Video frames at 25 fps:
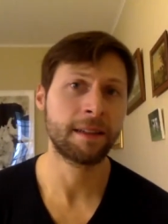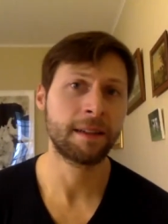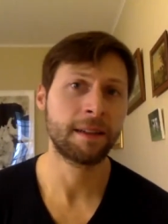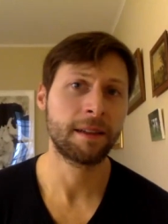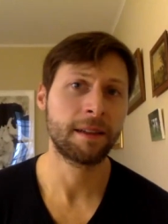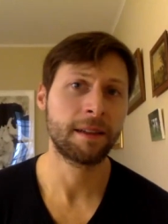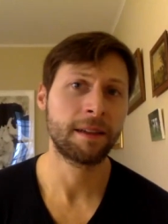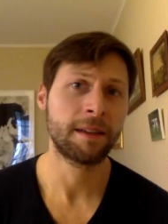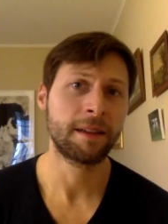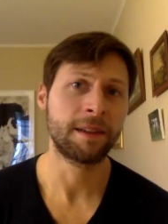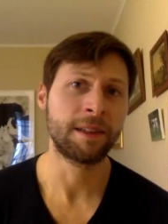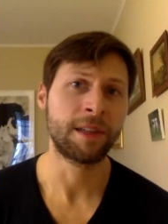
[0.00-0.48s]

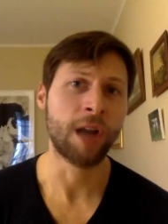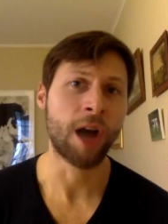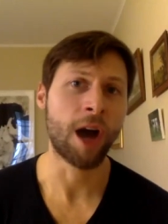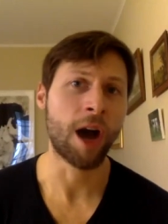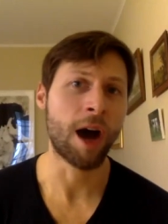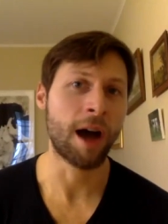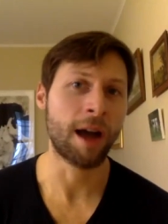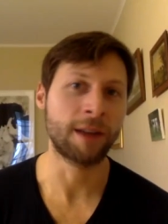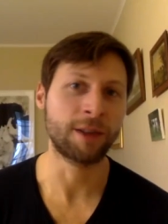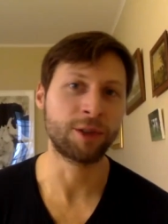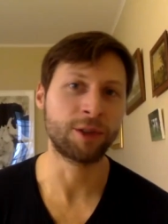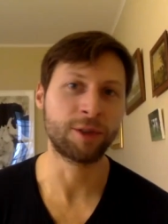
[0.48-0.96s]
non
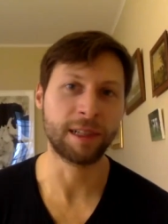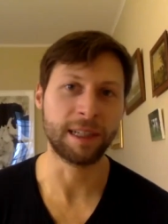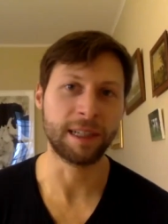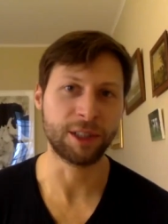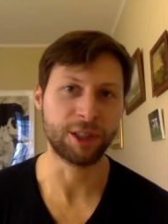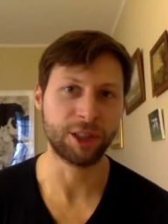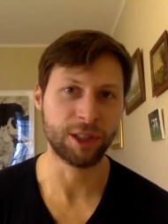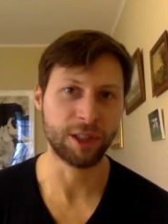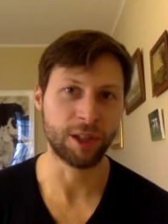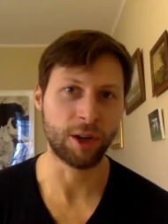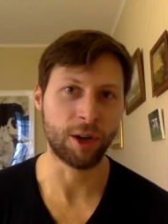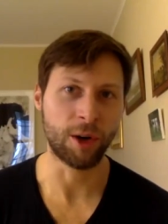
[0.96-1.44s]

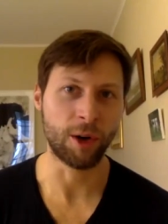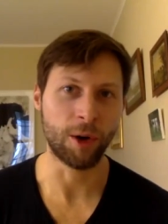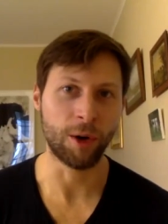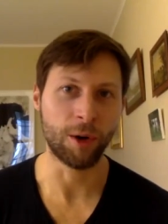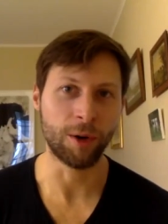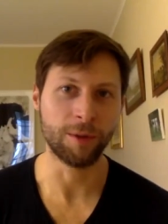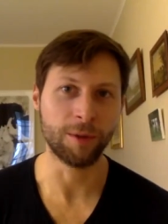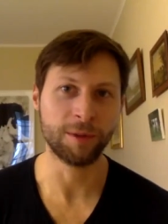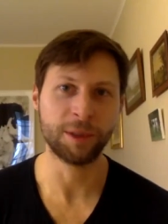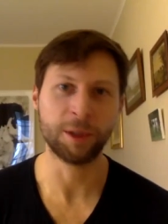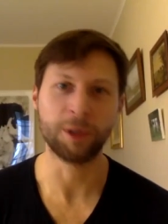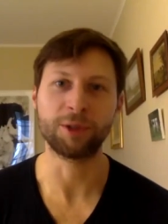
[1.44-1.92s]
traditional,
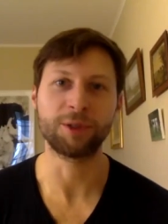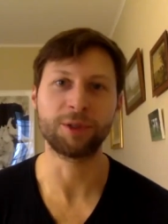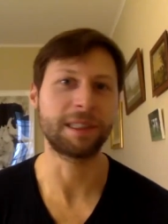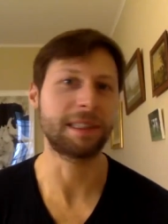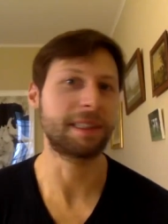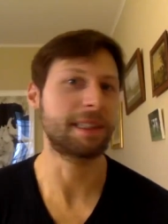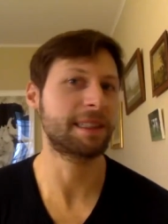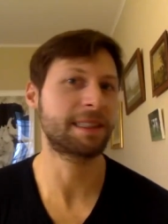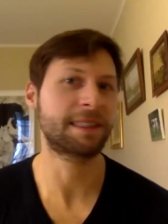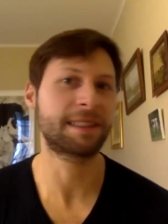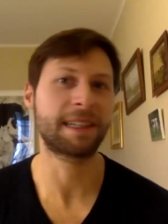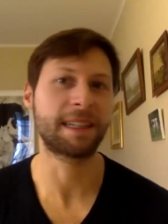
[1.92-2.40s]
socially
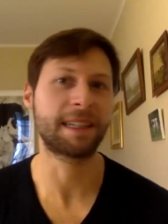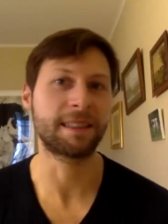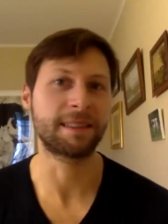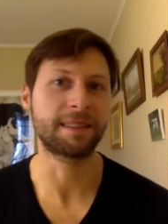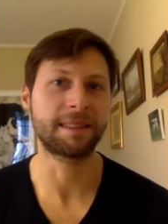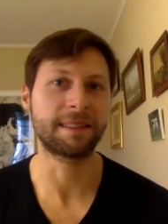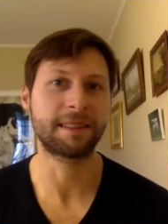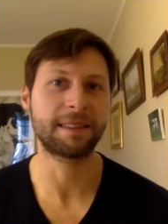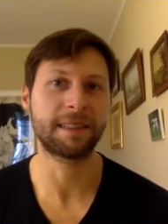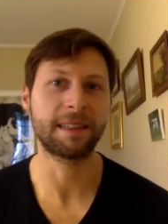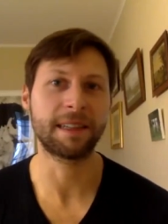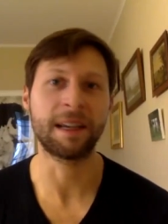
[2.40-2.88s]

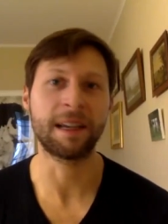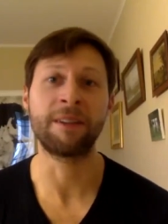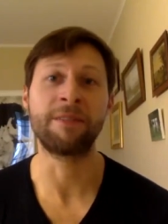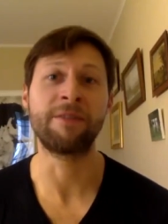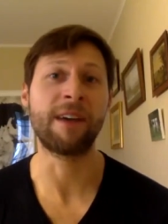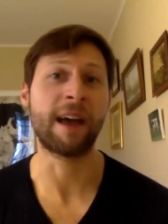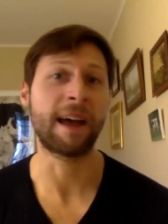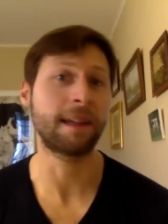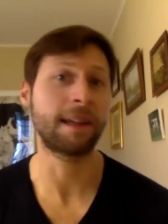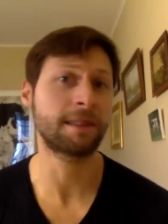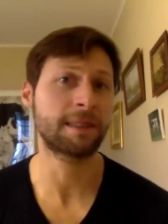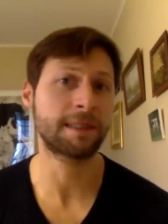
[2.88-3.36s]
distanced
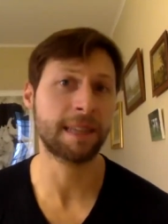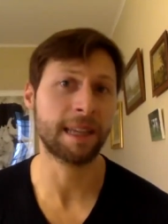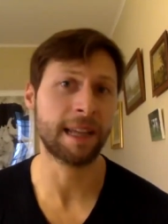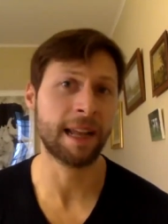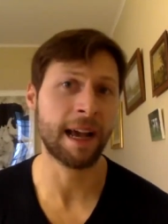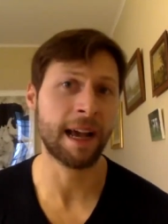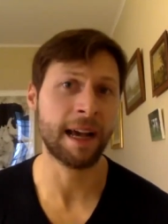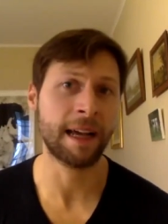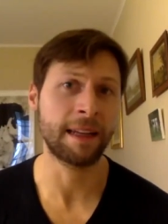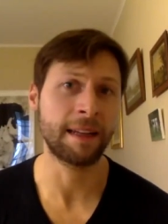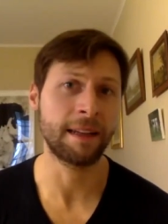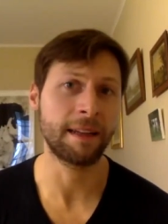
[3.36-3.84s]
events that
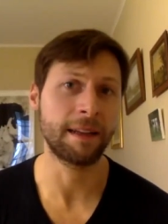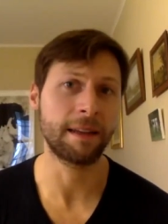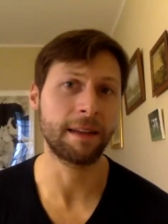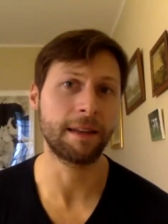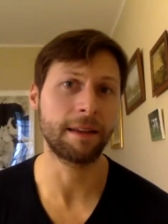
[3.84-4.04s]
had